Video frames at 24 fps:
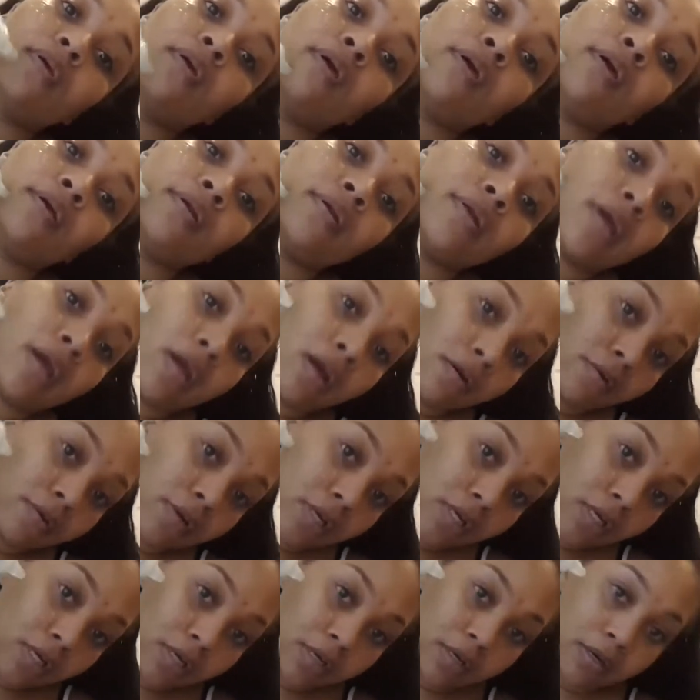and down
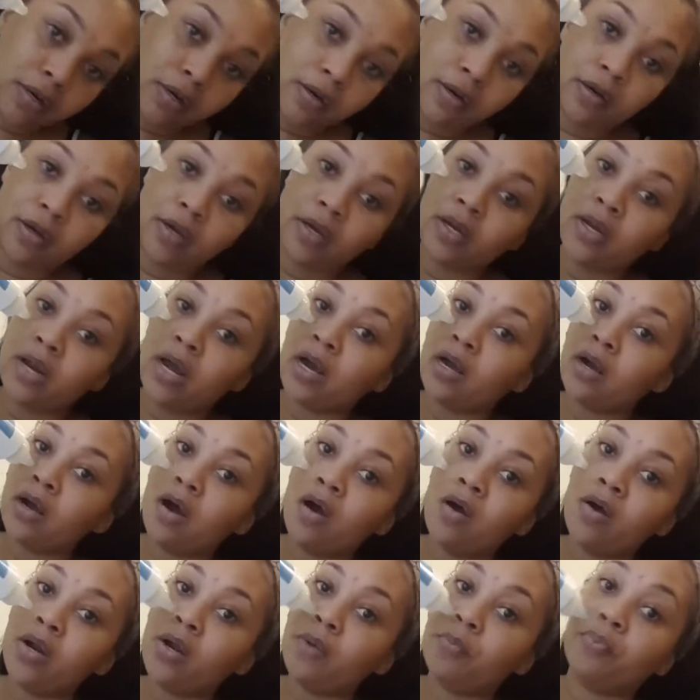here. And I
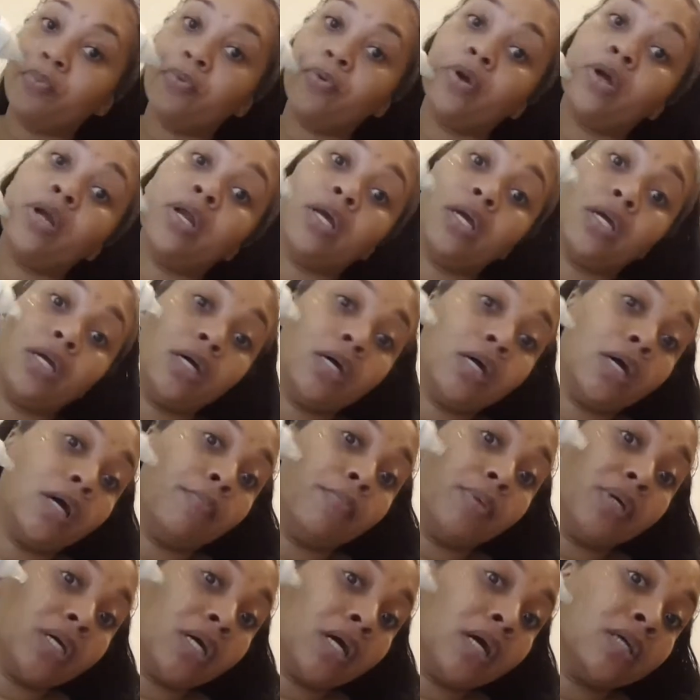coat it pretty
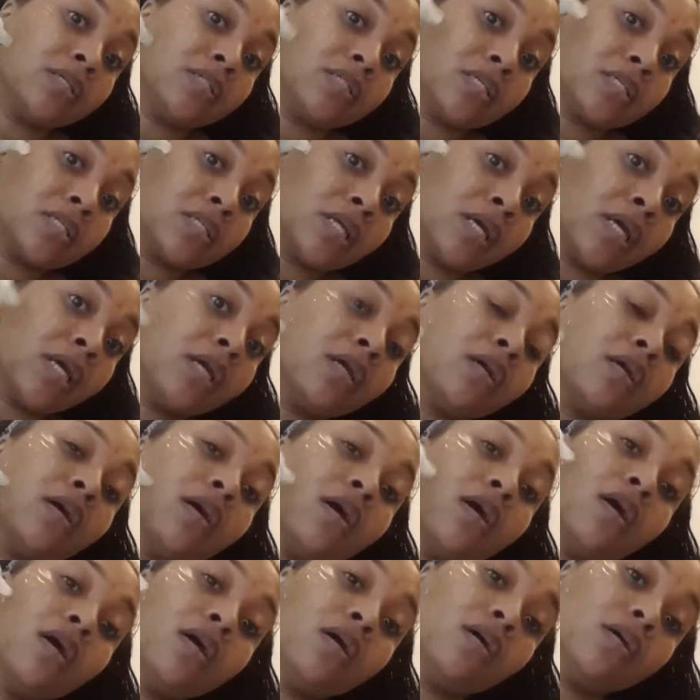good because this thing
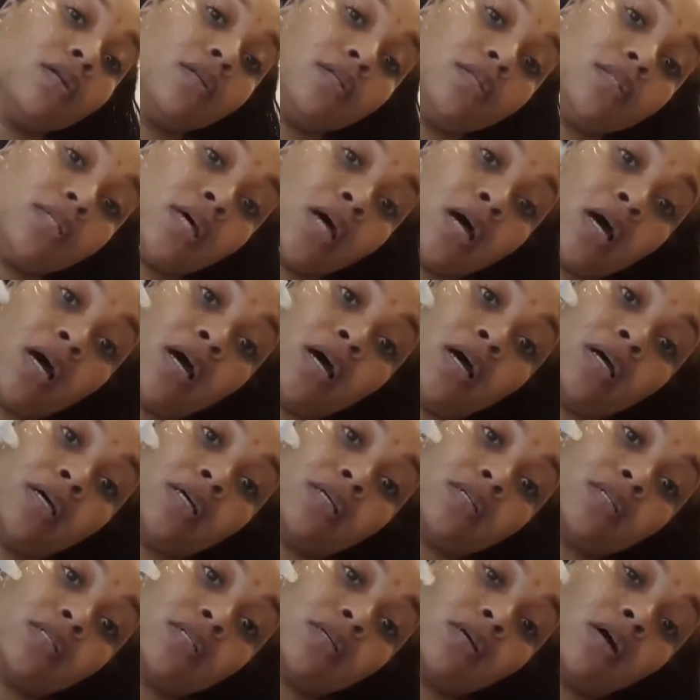
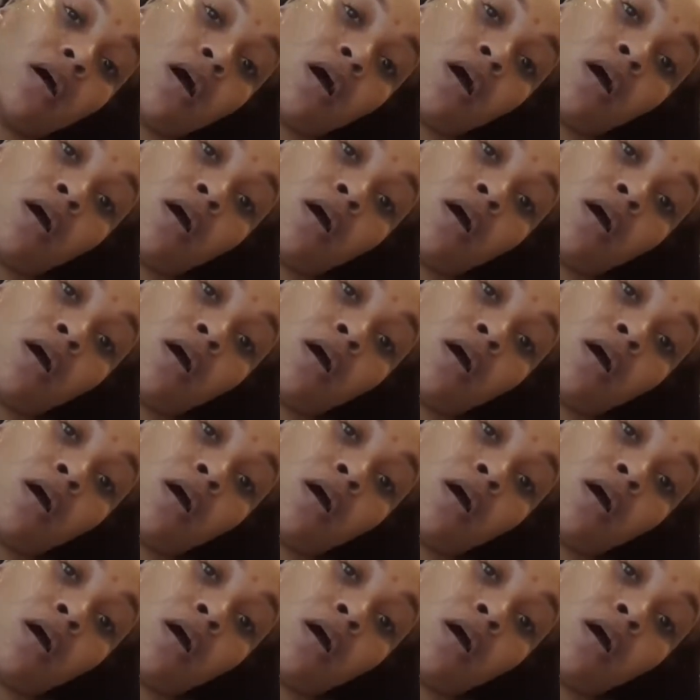does